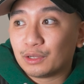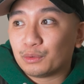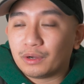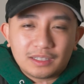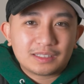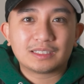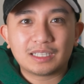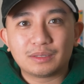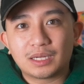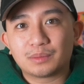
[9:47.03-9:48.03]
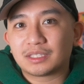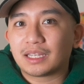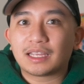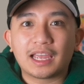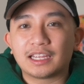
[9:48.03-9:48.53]
while at the same time it's
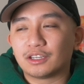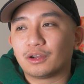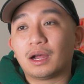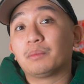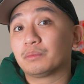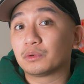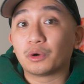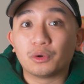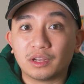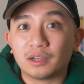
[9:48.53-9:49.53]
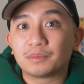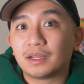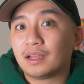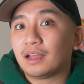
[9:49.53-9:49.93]
like, hey, you know, I'm grown up,